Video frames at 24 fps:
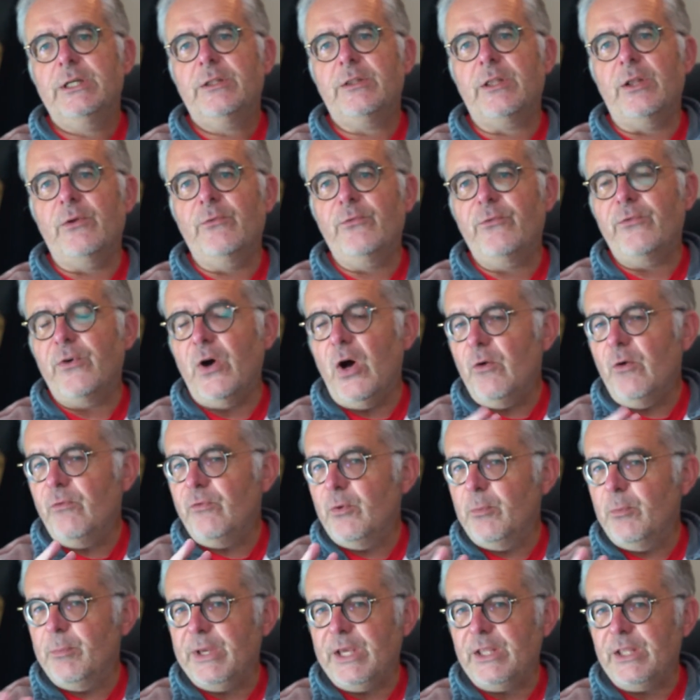then far
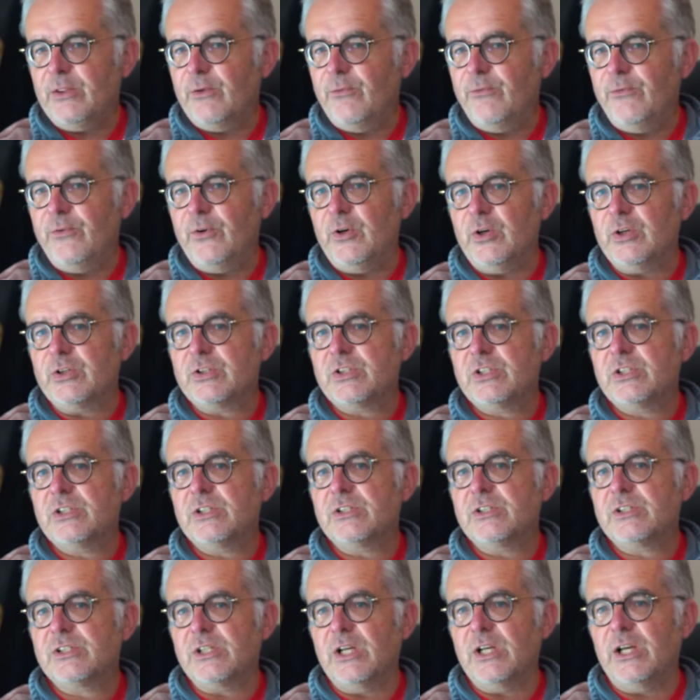from being the
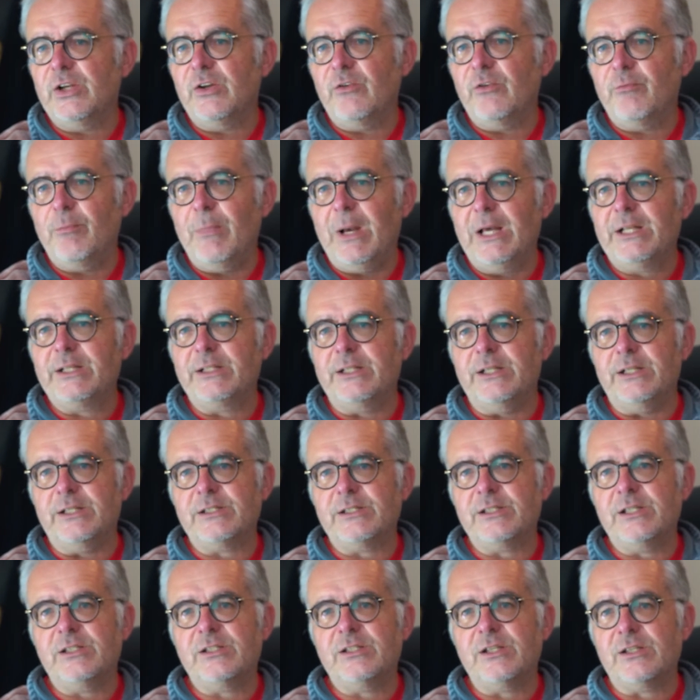first sign of
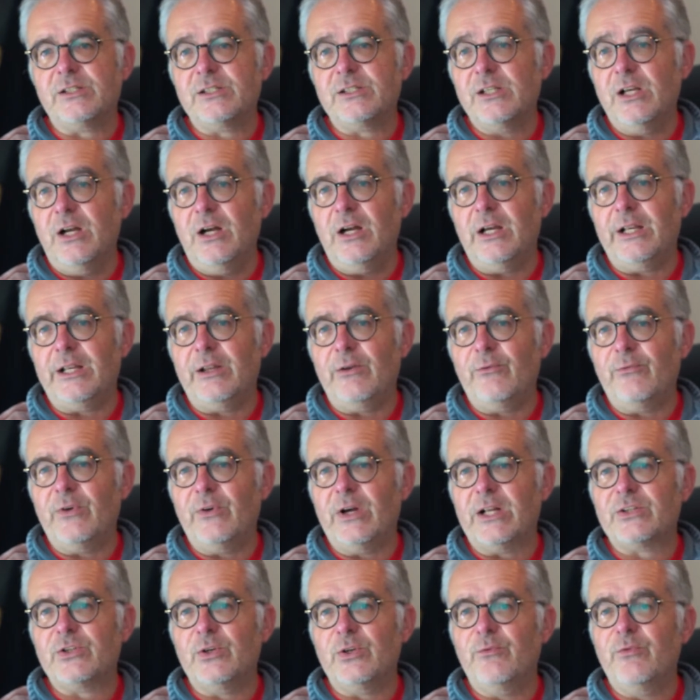madness, it's a sign, in
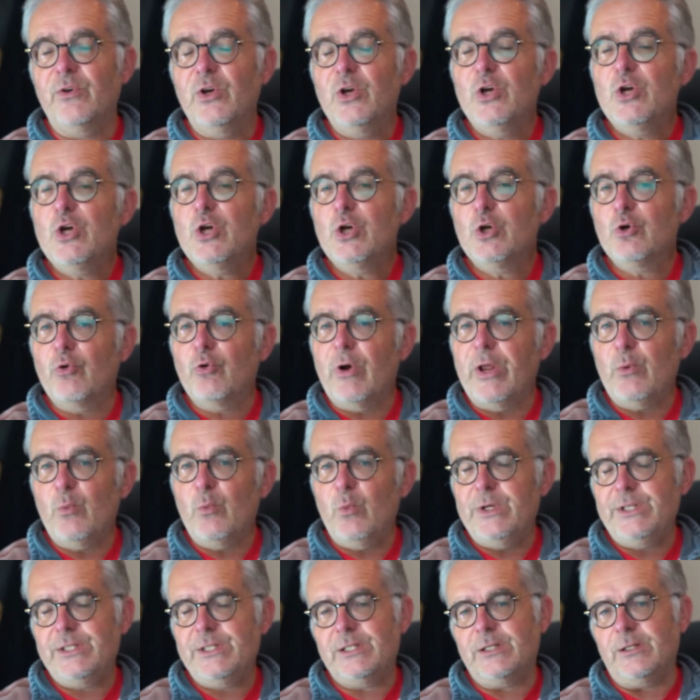fact, of great
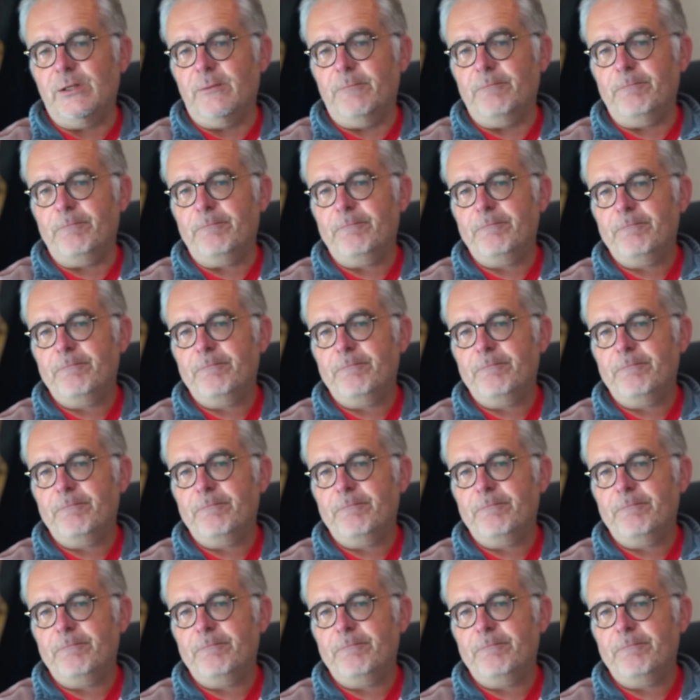wisdom.